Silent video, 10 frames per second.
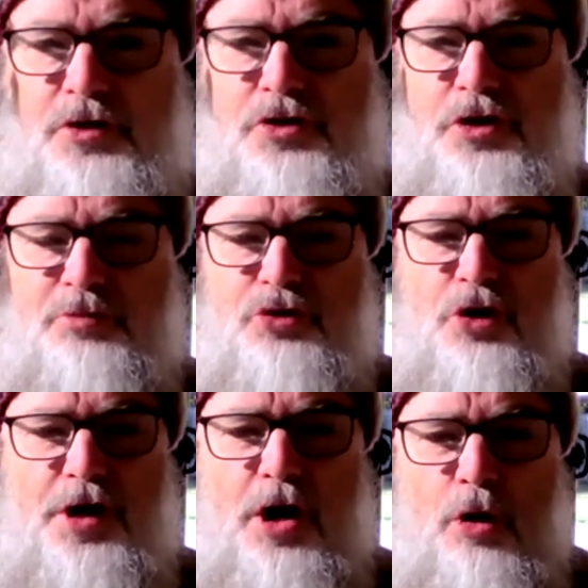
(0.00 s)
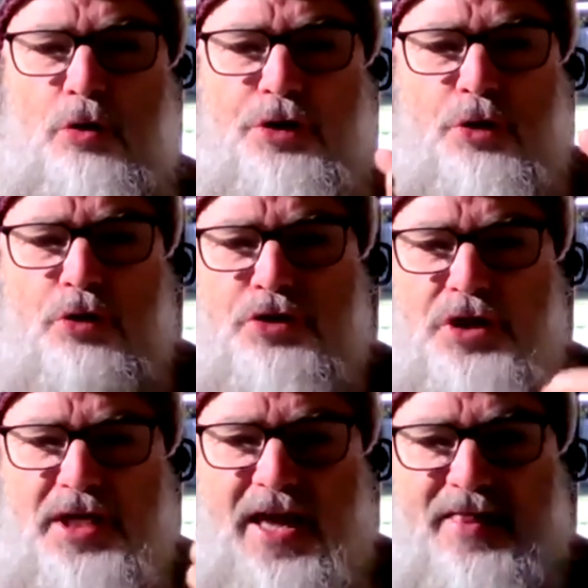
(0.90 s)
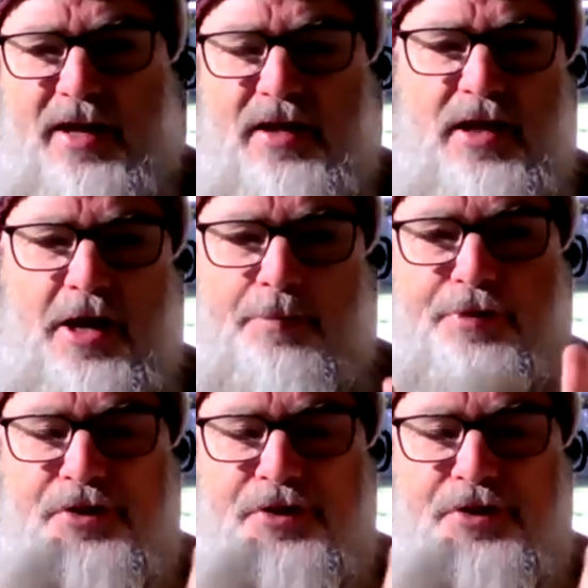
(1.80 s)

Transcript: I stopped trying to hold it all together and